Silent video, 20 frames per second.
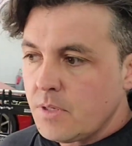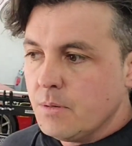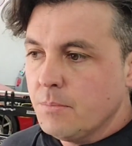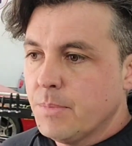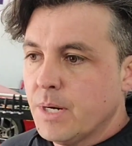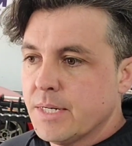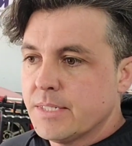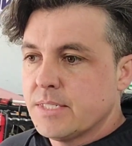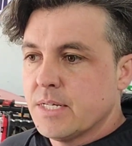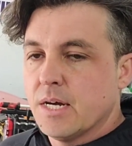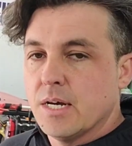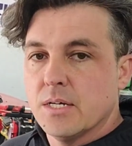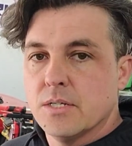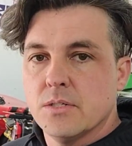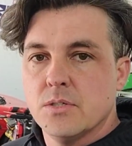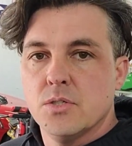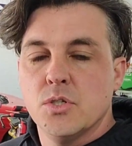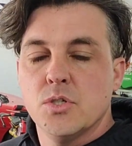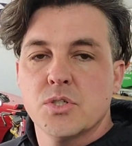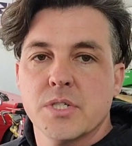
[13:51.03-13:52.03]
But
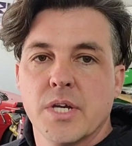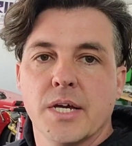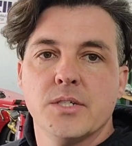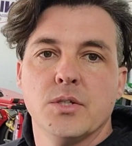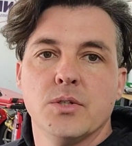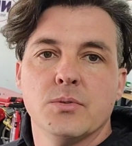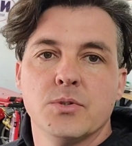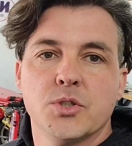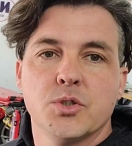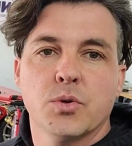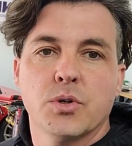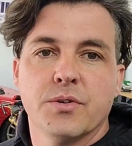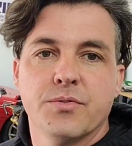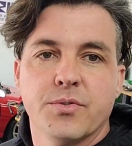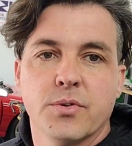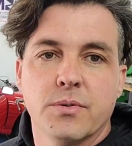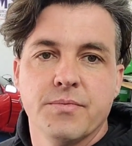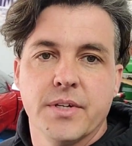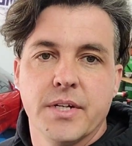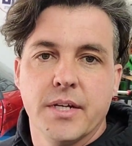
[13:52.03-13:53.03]
usually I do shorter
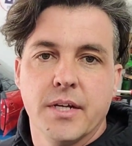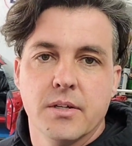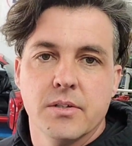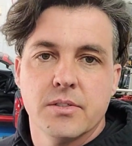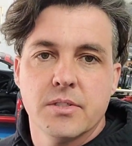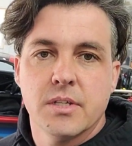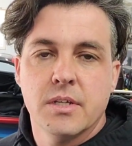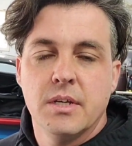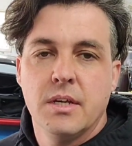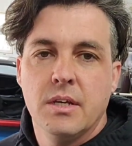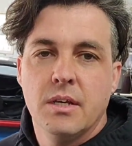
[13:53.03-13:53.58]
form videos.